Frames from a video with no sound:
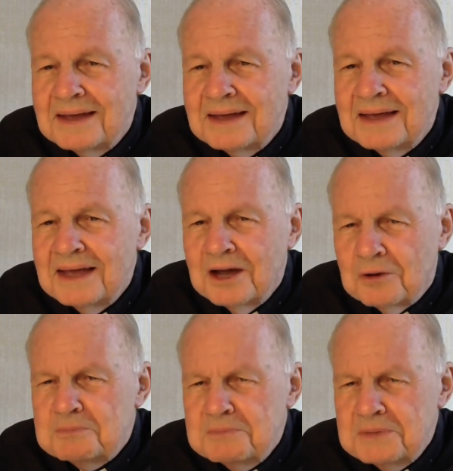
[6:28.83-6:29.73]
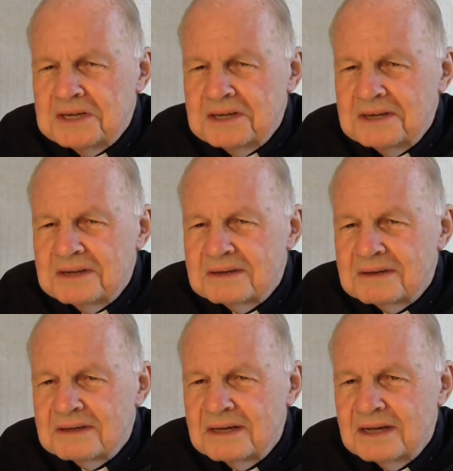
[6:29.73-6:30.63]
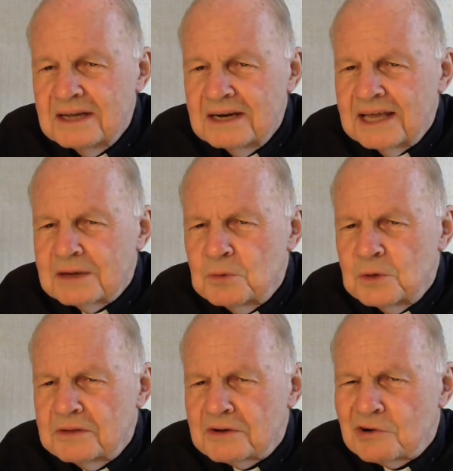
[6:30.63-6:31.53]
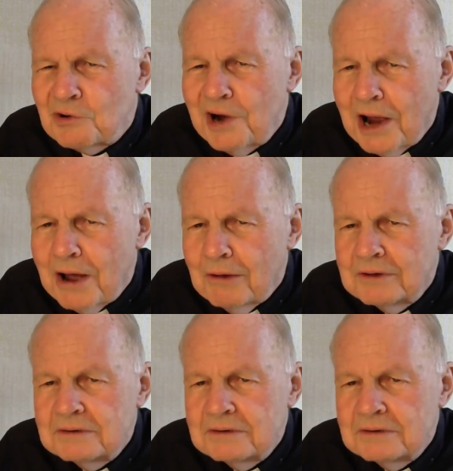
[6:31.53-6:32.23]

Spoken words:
help me, and like one of the crowd,